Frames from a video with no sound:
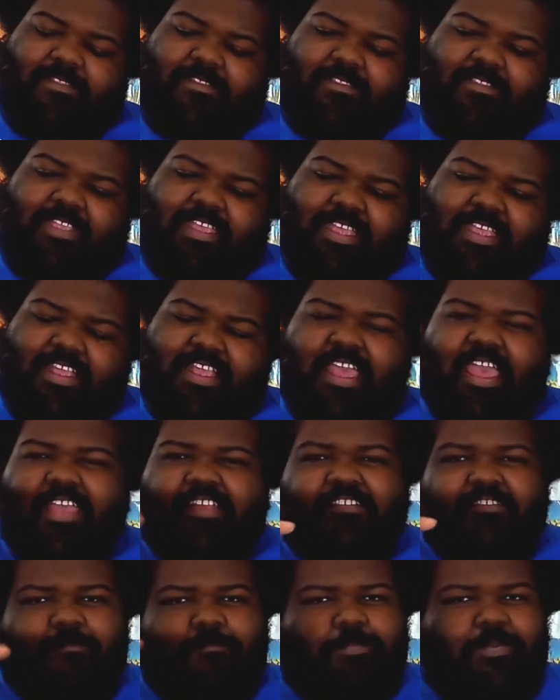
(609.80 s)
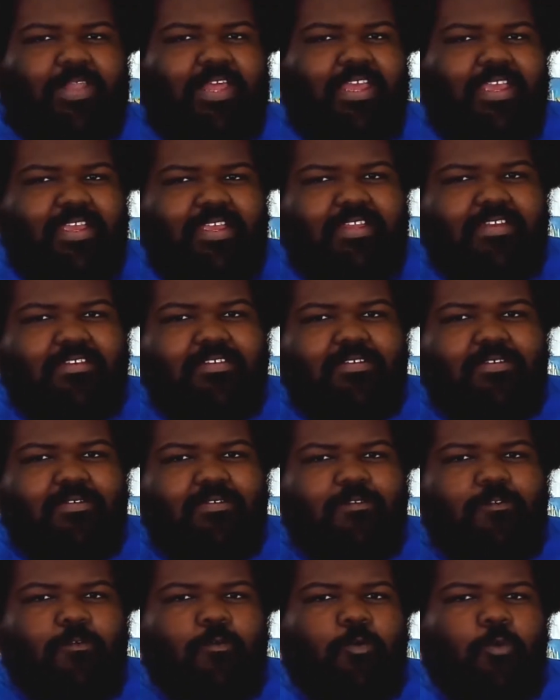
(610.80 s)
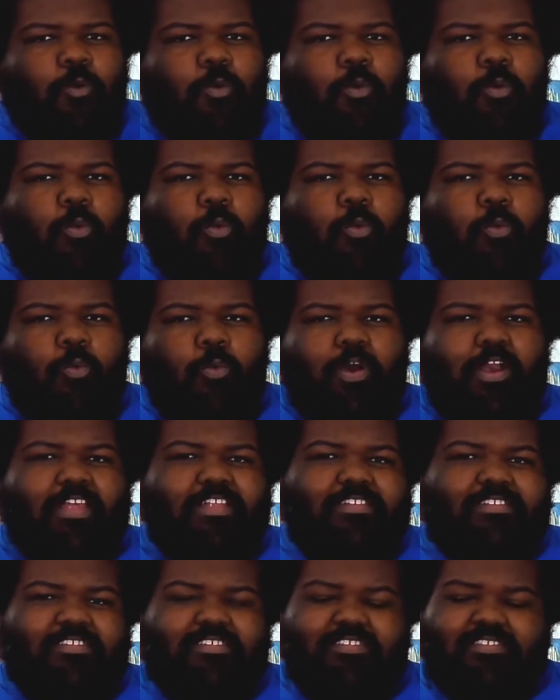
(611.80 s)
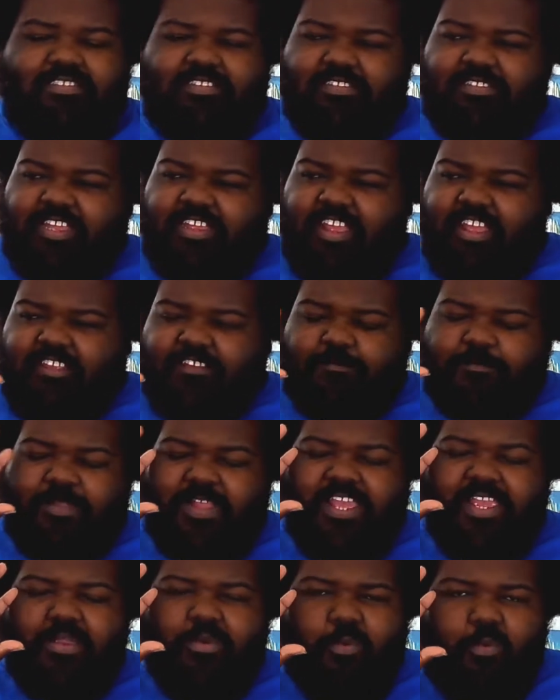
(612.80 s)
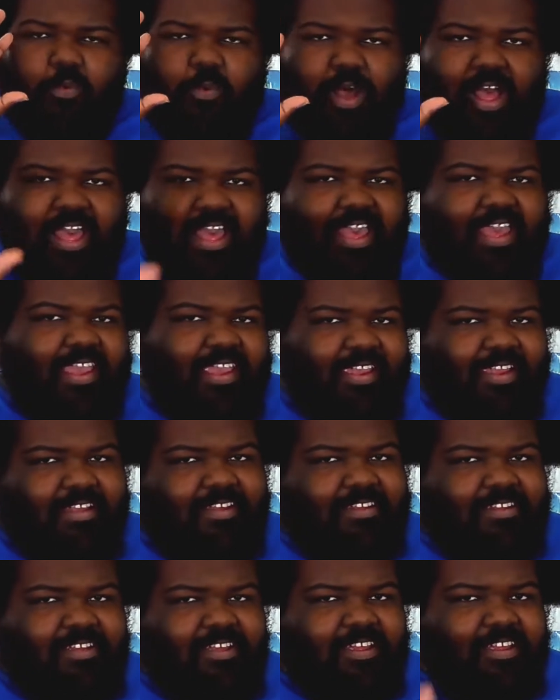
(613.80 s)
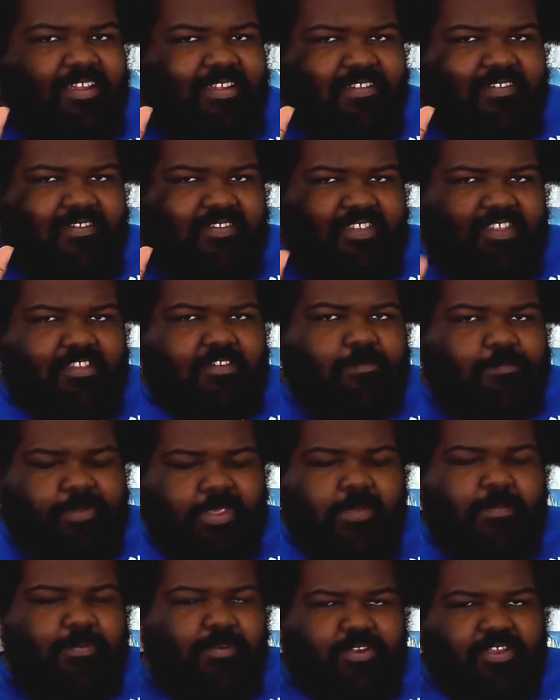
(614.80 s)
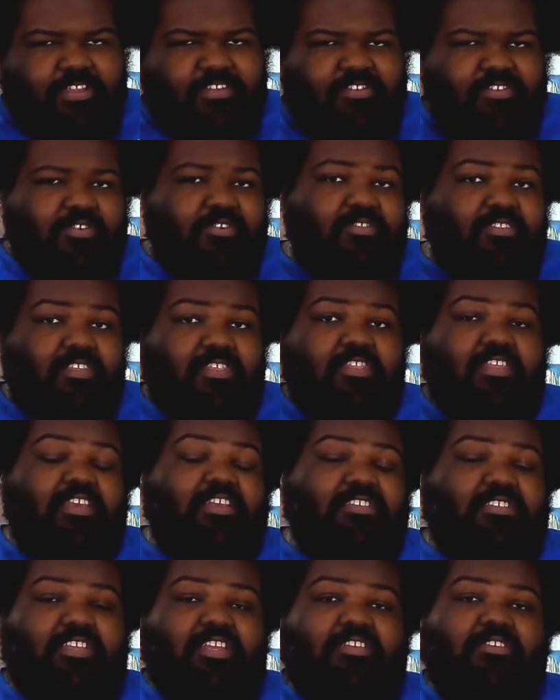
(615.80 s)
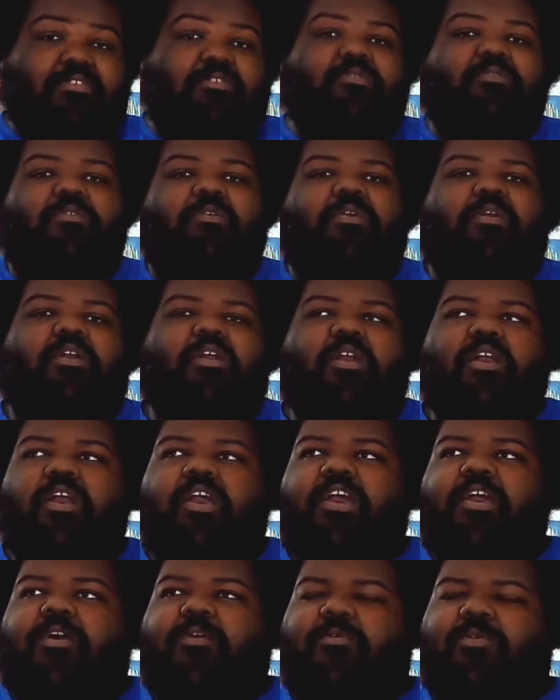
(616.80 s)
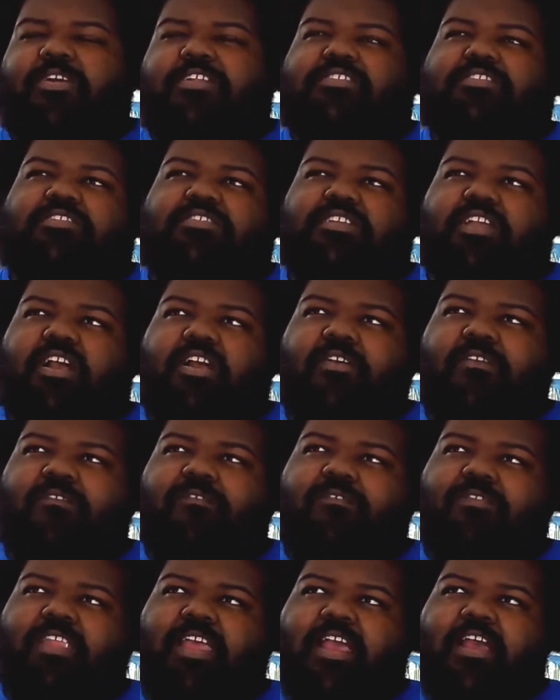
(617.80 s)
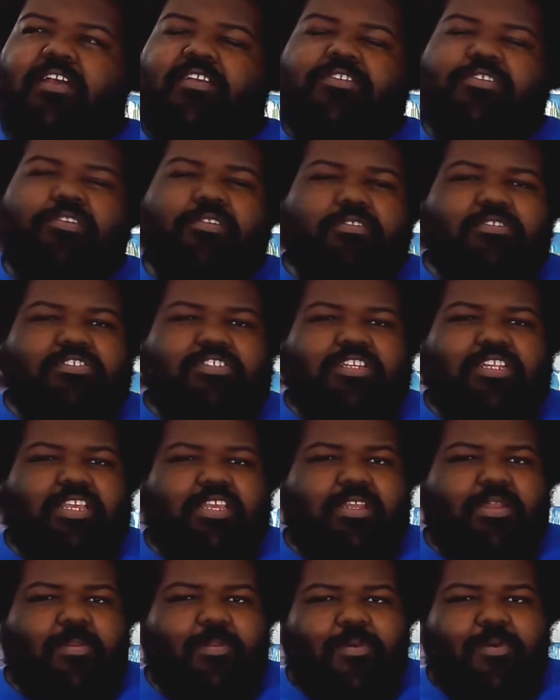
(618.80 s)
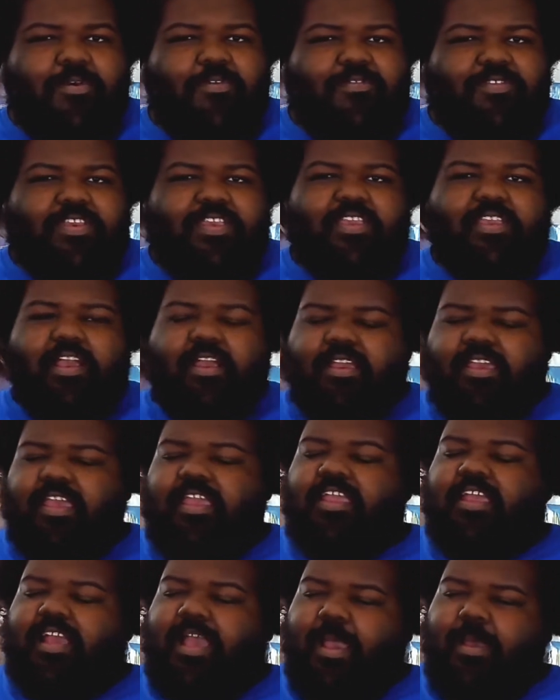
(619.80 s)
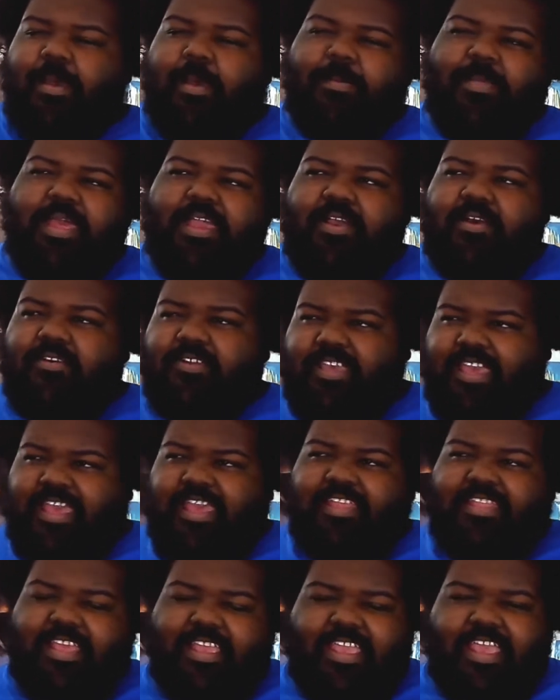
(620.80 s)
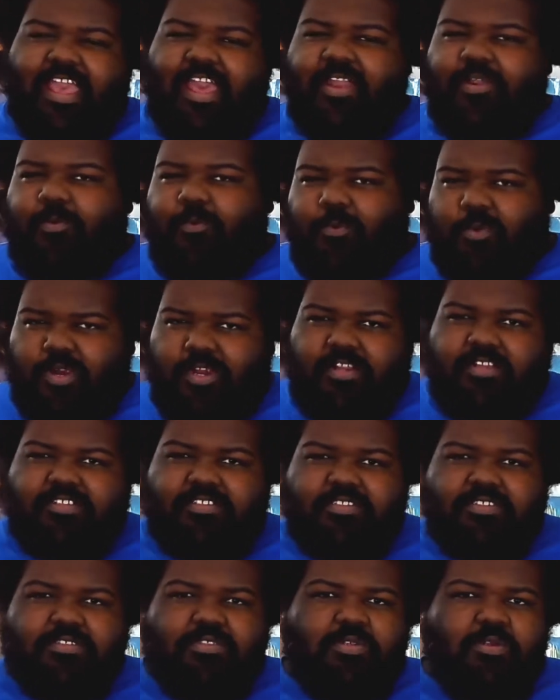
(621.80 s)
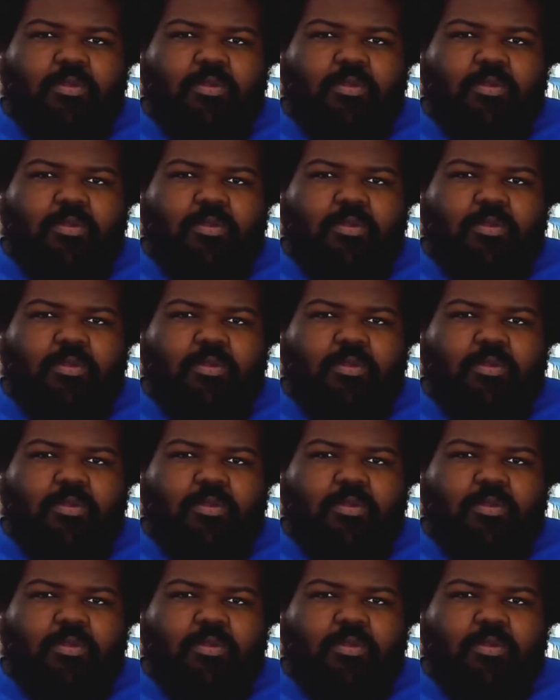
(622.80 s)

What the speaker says: they explain why these people can do the things they do. Which, now, usually in a movie, okay, I'm like, okay, that kind of works.